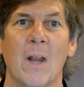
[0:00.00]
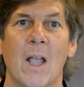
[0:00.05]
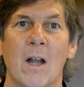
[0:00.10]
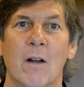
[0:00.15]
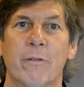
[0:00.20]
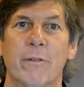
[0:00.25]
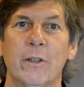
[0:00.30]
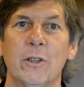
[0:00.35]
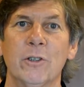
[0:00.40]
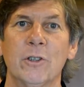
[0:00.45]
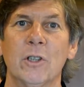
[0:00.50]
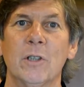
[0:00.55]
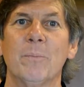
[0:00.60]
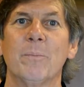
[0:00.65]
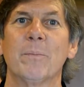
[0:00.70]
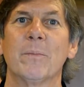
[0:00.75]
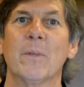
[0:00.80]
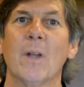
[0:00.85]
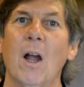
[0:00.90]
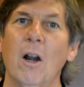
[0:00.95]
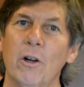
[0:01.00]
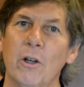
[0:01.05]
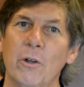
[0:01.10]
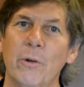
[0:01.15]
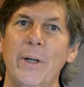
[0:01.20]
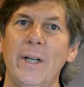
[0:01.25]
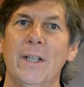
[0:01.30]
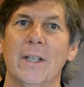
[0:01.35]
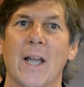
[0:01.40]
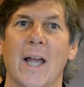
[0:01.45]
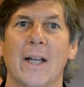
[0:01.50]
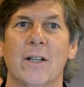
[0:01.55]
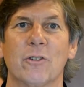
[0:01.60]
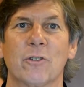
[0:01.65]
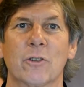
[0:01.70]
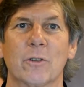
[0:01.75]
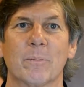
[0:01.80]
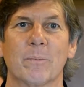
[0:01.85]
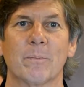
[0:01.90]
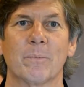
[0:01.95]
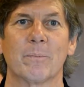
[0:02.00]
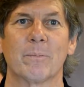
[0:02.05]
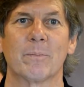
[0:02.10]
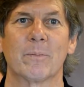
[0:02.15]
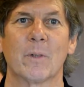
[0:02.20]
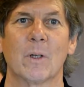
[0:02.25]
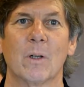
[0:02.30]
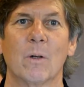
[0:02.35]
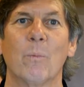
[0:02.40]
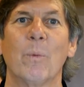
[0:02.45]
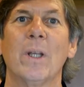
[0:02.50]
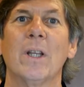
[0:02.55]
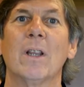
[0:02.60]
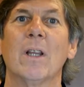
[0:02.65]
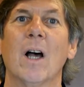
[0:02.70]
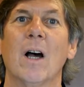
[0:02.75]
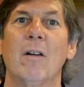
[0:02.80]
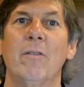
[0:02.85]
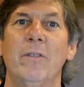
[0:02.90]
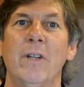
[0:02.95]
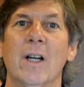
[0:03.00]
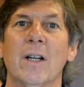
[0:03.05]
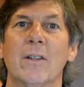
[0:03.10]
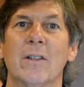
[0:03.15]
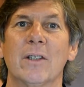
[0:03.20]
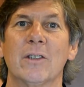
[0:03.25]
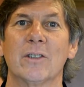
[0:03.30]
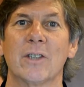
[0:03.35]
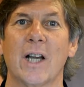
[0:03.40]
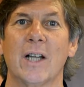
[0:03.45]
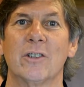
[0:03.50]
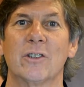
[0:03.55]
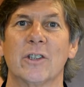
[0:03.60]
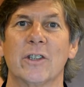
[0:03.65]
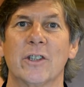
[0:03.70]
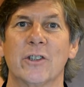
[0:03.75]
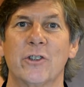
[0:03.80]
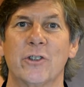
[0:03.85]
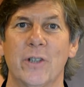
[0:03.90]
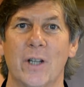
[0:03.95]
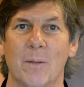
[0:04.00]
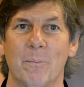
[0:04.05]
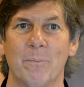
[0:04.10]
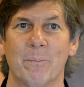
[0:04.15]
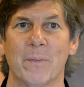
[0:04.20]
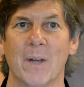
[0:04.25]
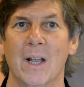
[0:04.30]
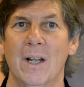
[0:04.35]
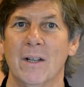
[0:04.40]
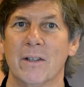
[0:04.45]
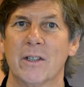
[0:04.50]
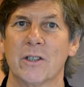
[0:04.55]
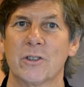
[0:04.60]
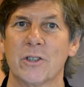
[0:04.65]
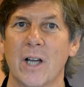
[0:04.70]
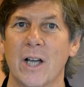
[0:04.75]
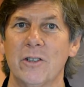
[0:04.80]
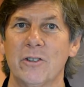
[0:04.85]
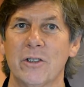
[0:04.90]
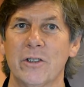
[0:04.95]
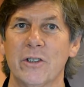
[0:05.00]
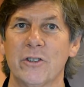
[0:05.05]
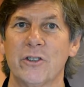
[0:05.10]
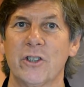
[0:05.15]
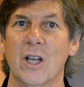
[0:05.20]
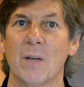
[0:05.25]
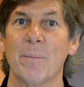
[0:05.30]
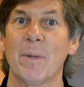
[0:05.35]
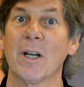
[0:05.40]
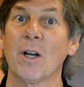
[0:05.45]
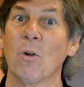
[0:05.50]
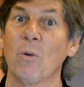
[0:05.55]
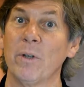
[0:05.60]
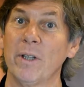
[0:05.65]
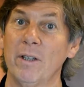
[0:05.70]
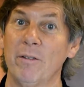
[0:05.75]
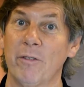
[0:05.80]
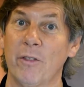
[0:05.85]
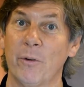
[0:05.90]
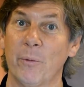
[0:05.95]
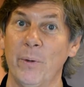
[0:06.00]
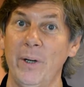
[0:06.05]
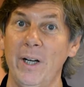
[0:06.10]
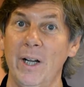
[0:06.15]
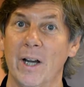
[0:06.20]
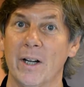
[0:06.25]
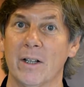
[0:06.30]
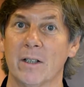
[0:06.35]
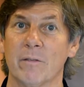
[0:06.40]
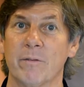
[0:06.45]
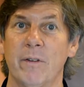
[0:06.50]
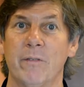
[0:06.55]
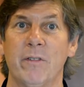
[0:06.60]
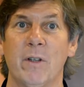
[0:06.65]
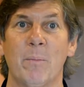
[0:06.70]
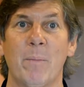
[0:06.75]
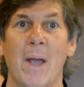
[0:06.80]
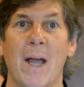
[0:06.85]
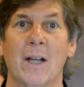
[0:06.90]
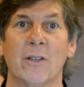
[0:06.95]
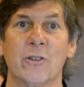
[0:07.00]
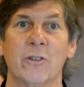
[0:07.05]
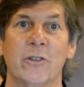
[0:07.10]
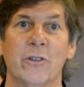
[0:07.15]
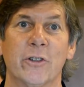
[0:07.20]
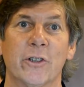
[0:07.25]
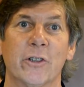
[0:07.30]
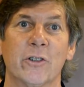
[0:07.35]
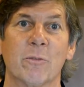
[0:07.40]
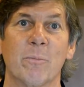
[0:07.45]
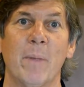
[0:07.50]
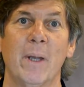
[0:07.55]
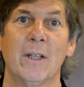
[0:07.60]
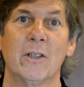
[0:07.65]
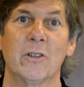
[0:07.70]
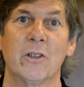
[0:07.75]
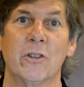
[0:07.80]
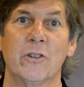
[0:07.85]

First, our green lights. We loved the size of the ship. The size of the ship at only 350 passengers makes the